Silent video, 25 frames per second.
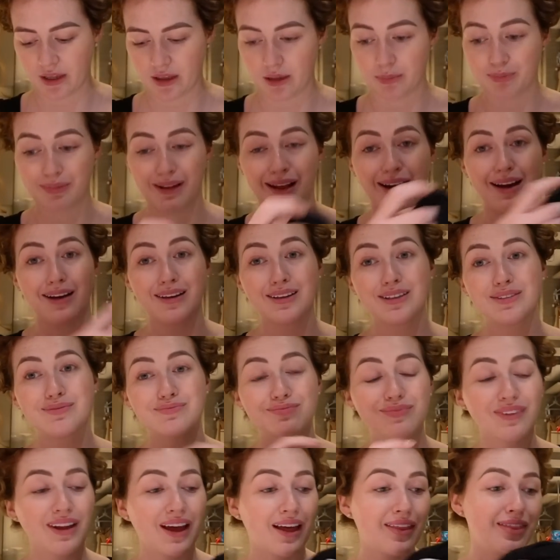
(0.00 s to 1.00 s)
and the black.
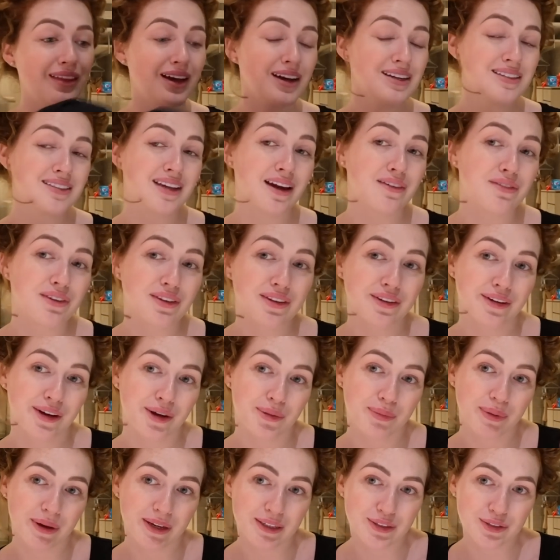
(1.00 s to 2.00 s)
And that is everything I
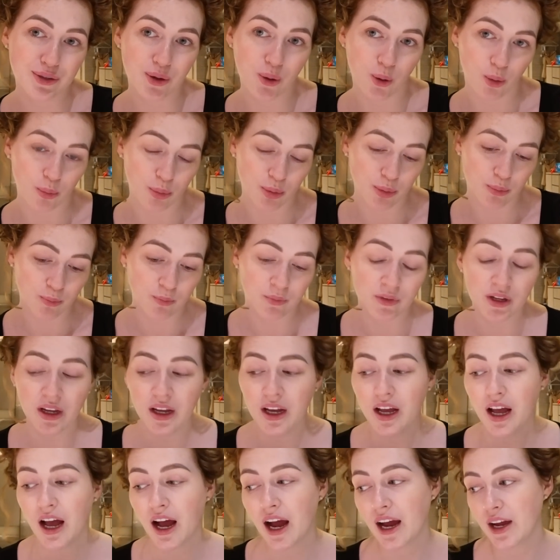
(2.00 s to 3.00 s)
picked up.
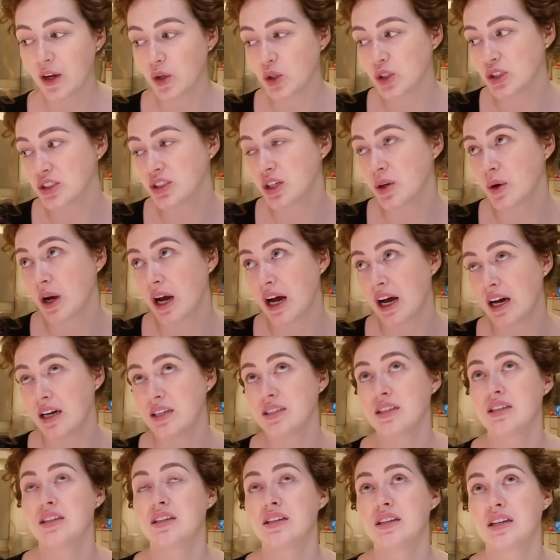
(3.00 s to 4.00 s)
I also
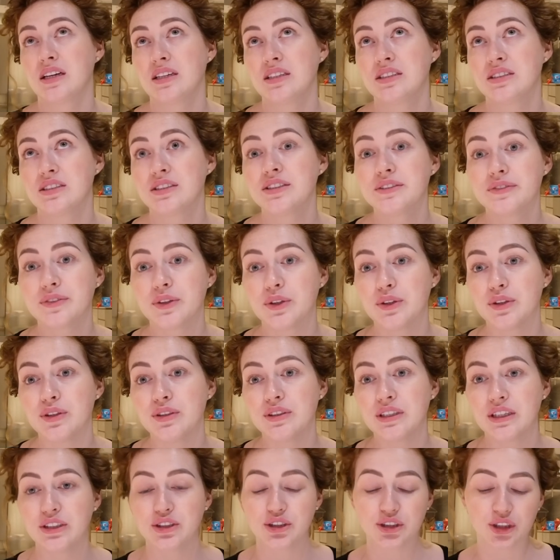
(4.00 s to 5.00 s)
had the nicest
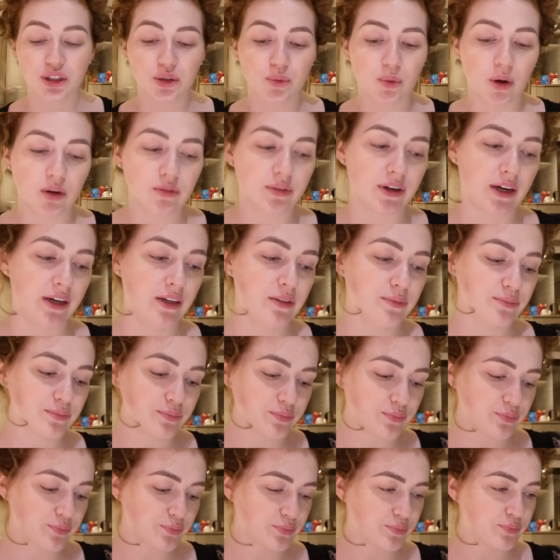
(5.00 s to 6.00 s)
food. And do you know what, right?
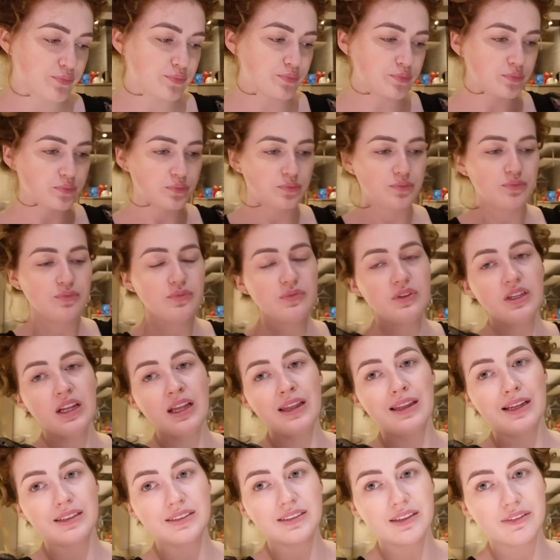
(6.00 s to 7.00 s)

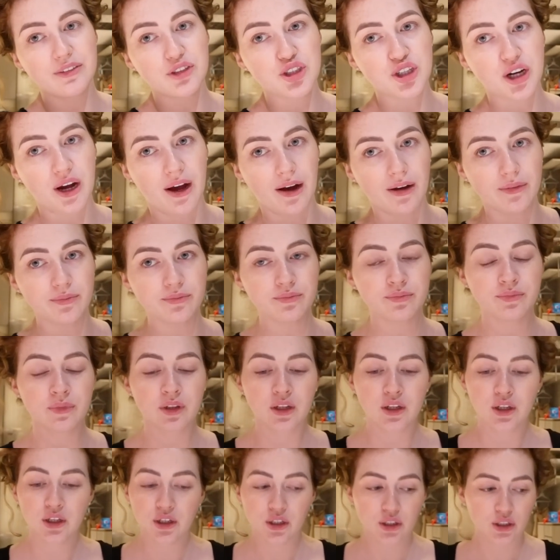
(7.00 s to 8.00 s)
Let's have a chat.
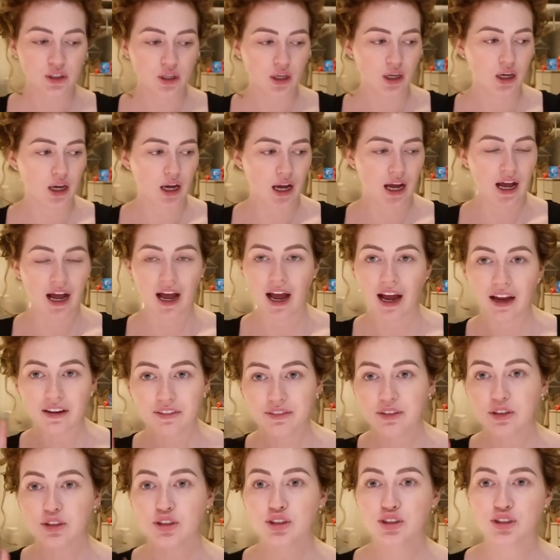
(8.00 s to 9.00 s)
I
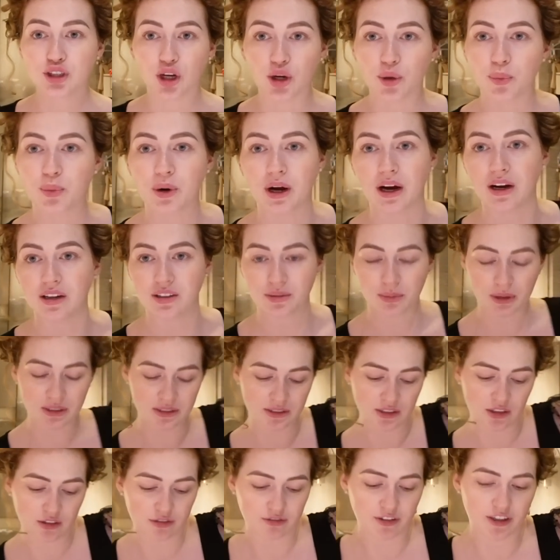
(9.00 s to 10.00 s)
feel so proud of
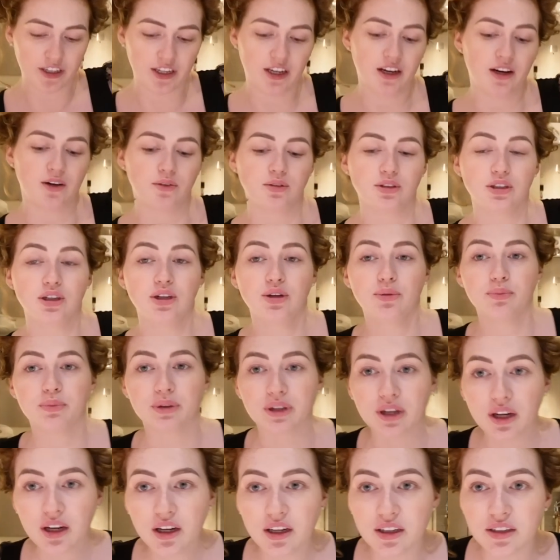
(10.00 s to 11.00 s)
myself right now
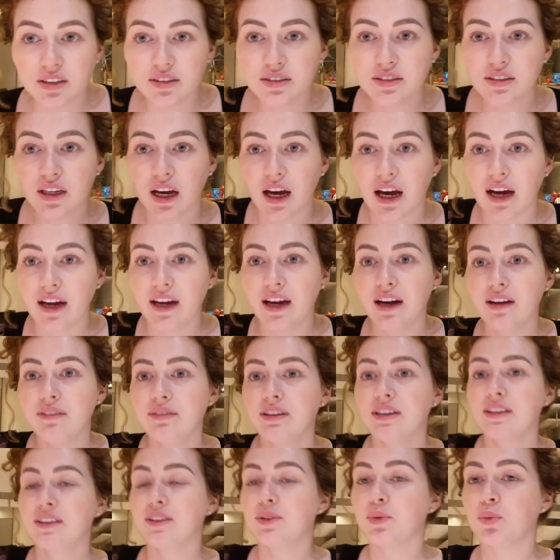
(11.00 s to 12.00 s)
because I have
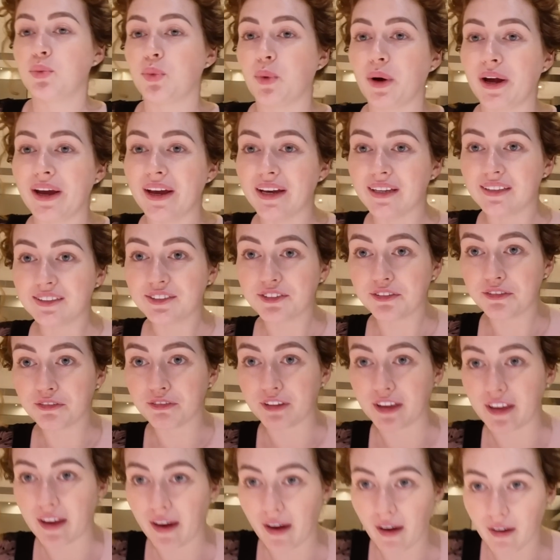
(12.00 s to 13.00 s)
like the worst
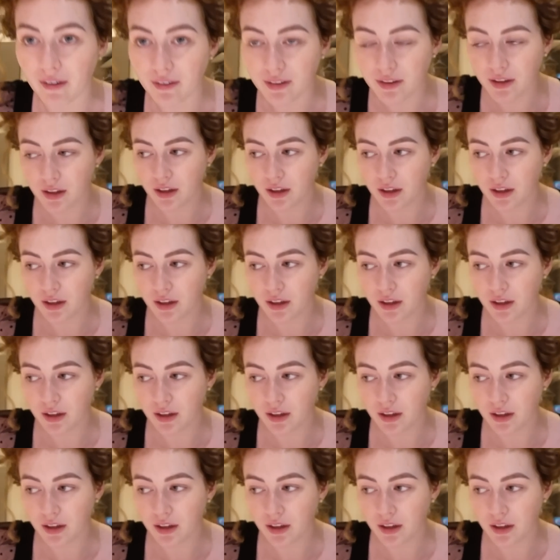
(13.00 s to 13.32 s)
fear